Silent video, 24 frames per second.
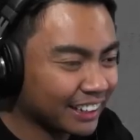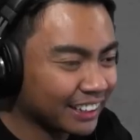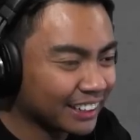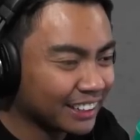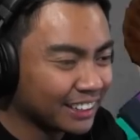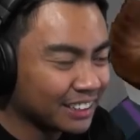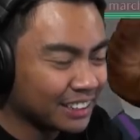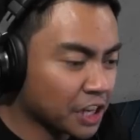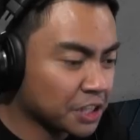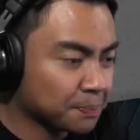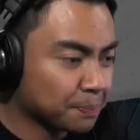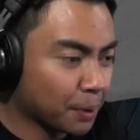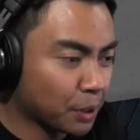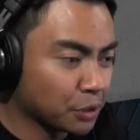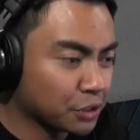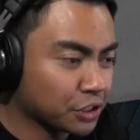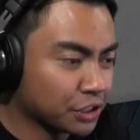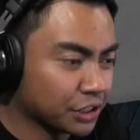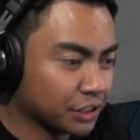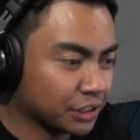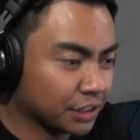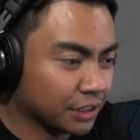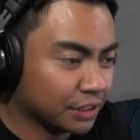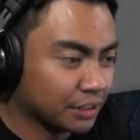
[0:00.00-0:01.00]
Frost
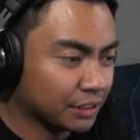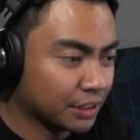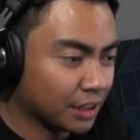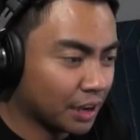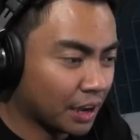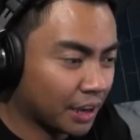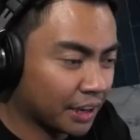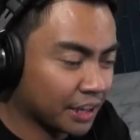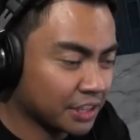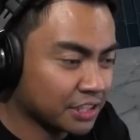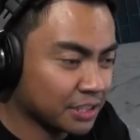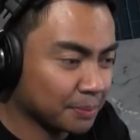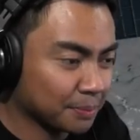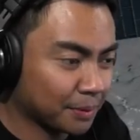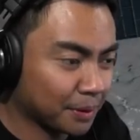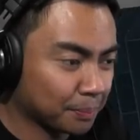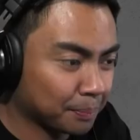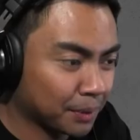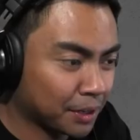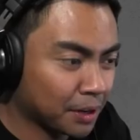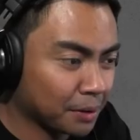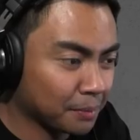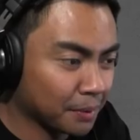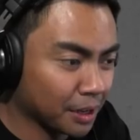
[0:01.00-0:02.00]
potion. I guess I'm
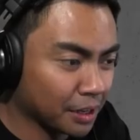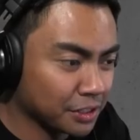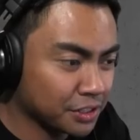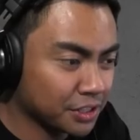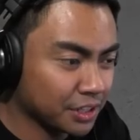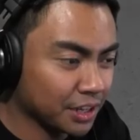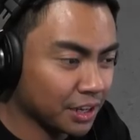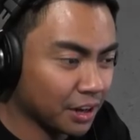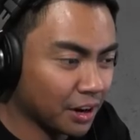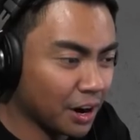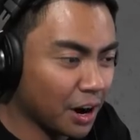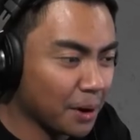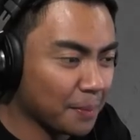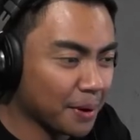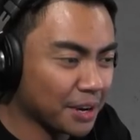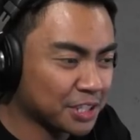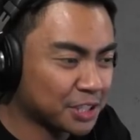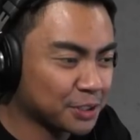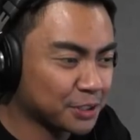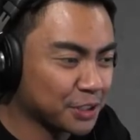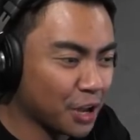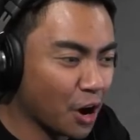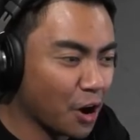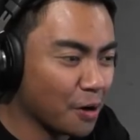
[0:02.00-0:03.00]
gonna become Elsa. I'm
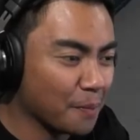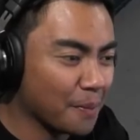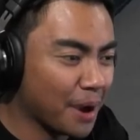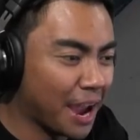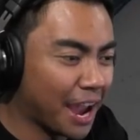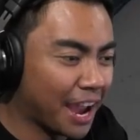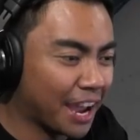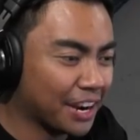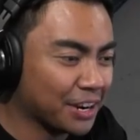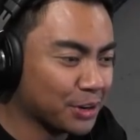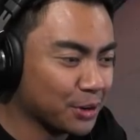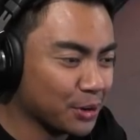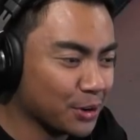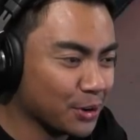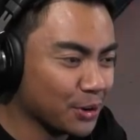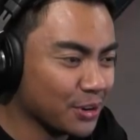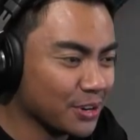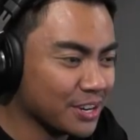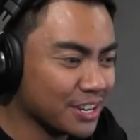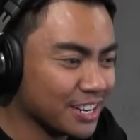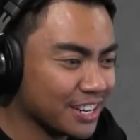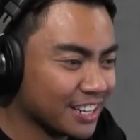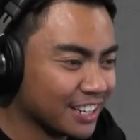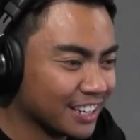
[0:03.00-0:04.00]
a snowman,
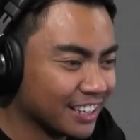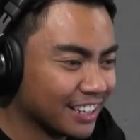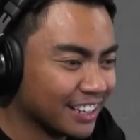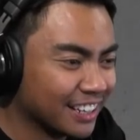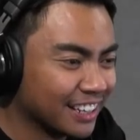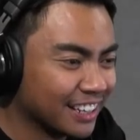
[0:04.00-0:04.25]
dude.